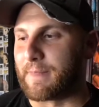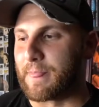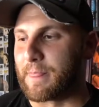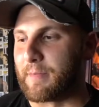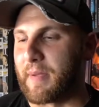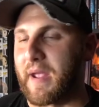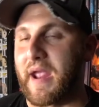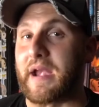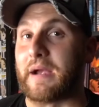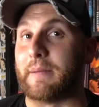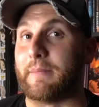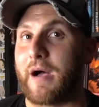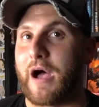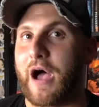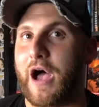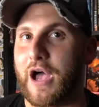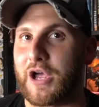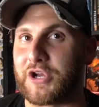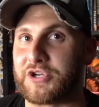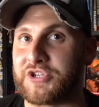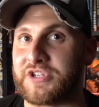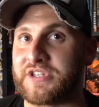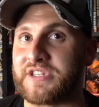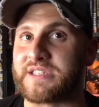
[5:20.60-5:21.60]
paid
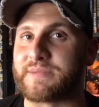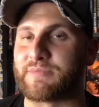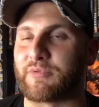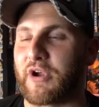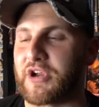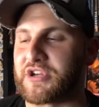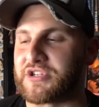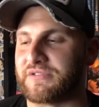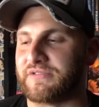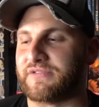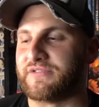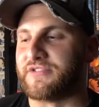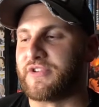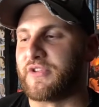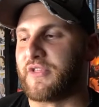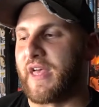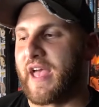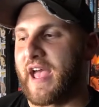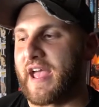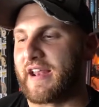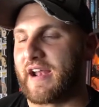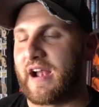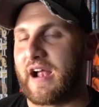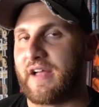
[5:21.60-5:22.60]
homage and inspiration to
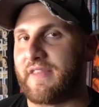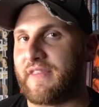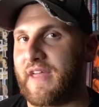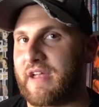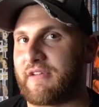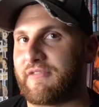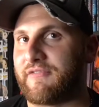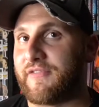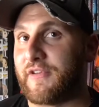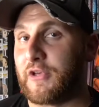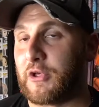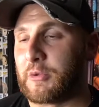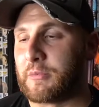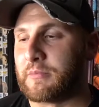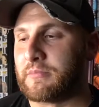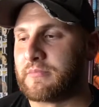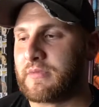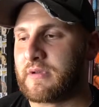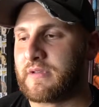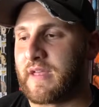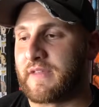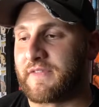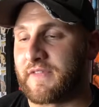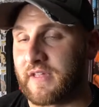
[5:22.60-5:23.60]
that film
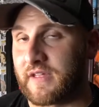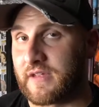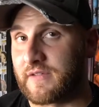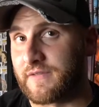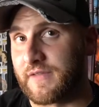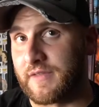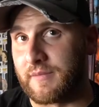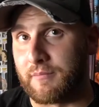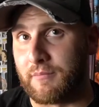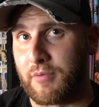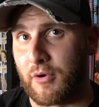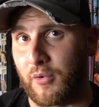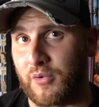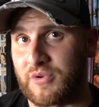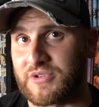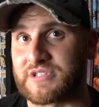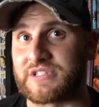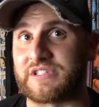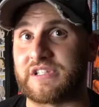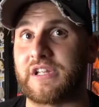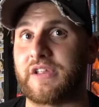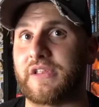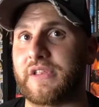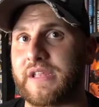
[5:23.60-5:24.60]
that the book was
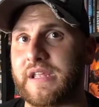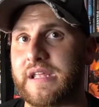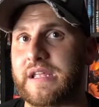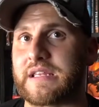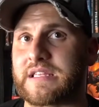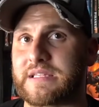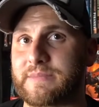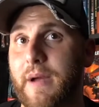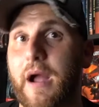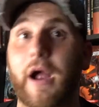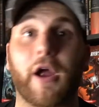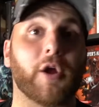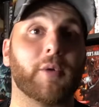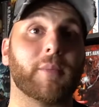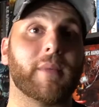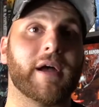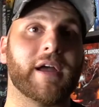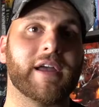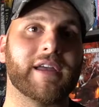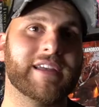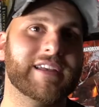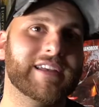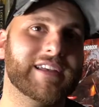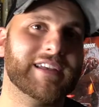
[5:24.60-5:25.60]
clearly inspired
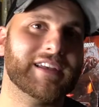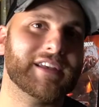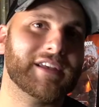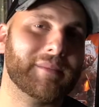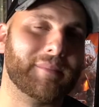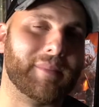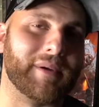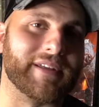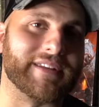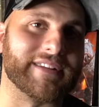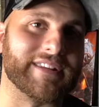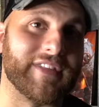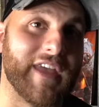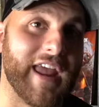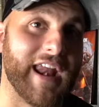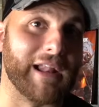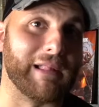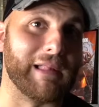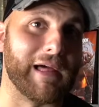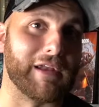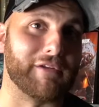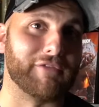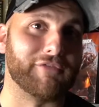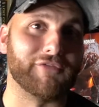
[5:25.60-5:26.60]
by. But they had a
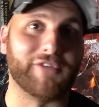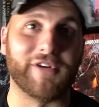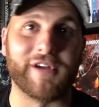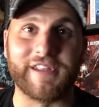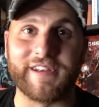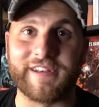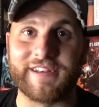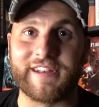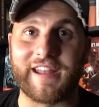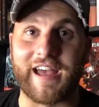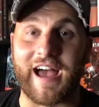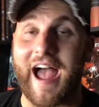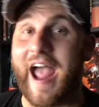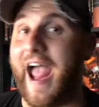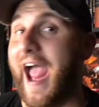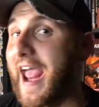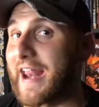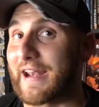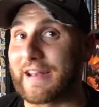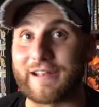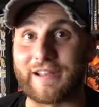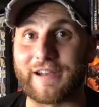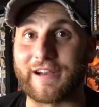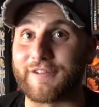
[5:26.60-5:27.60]
lot of fun. I
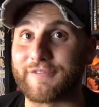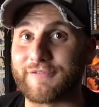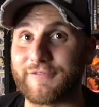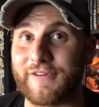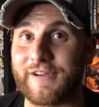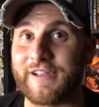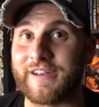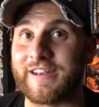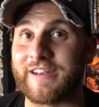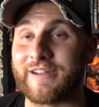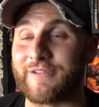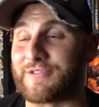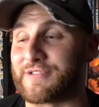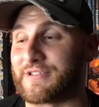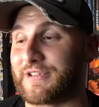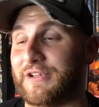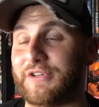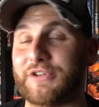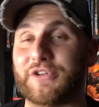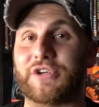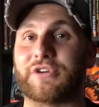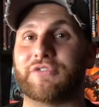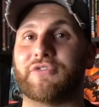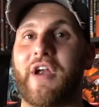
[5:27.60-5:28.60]
had a lot of fun. It was a little
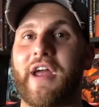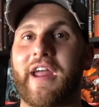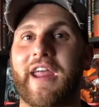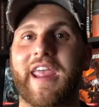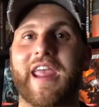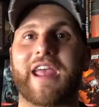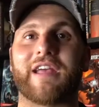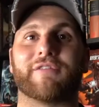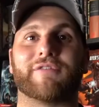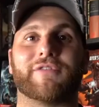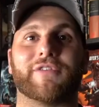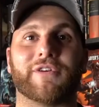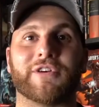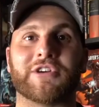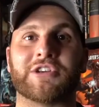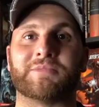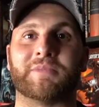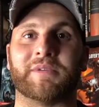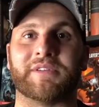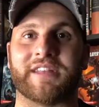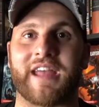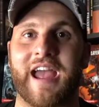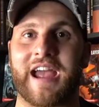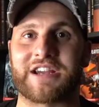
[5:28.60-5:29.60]
nerve wracking at first,
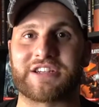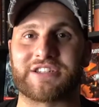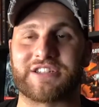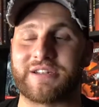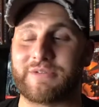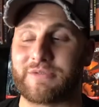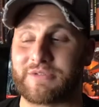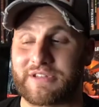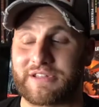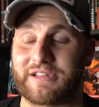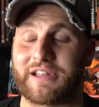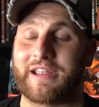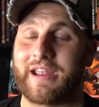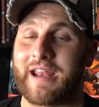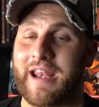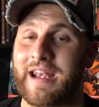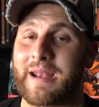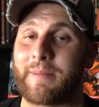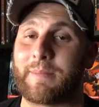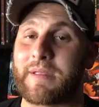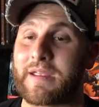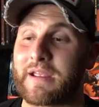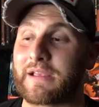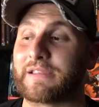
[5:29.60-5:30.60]
but actually it ended
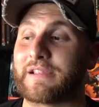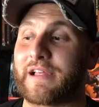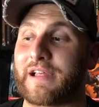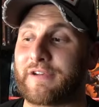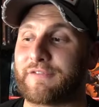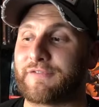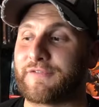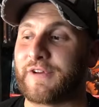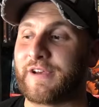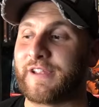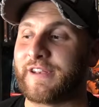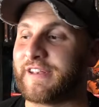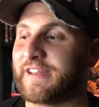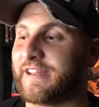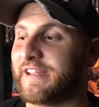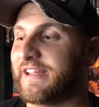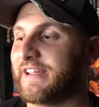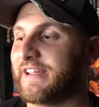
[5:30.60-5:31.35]
up being a lot of fun.